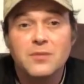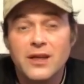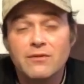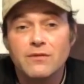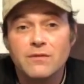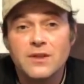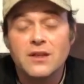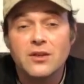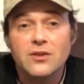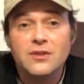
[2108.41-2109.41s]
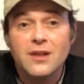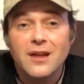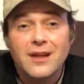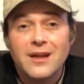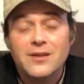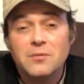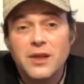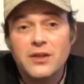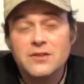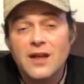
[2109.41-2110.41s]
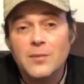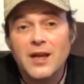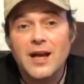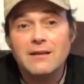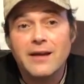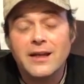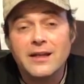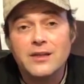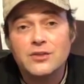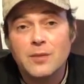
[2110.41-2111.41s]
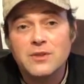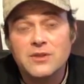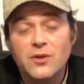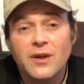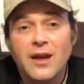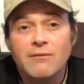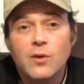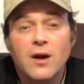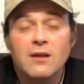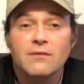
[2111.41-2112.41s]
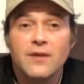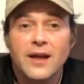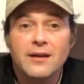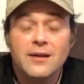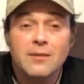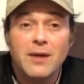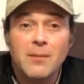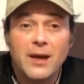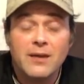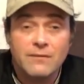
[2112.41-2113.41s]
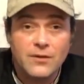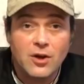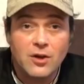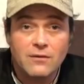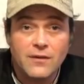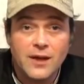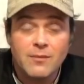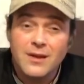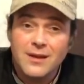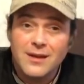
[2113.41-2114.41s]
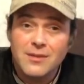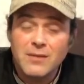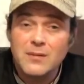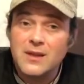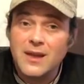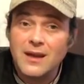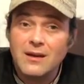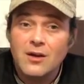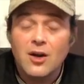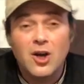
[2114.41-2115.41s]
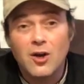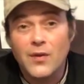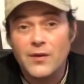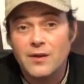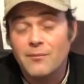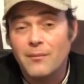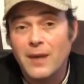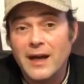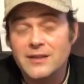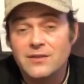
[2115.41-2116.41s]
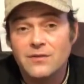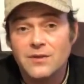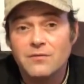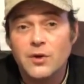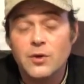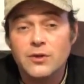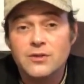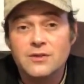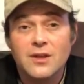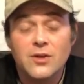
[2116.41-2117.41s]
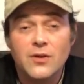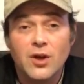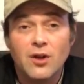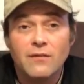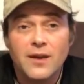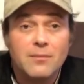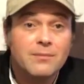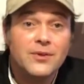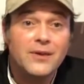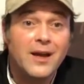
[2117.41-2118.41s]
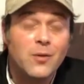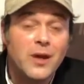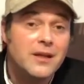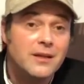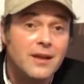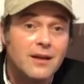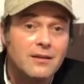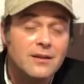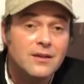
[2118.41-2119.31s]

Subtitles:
play for 15 years. And the players that I'll be highlighting in each episode have qualified, in my mind, for the Hall of Fame. And maybe they are on the minds of the voters that are in the Hall of Fame, but they're not quite in yet.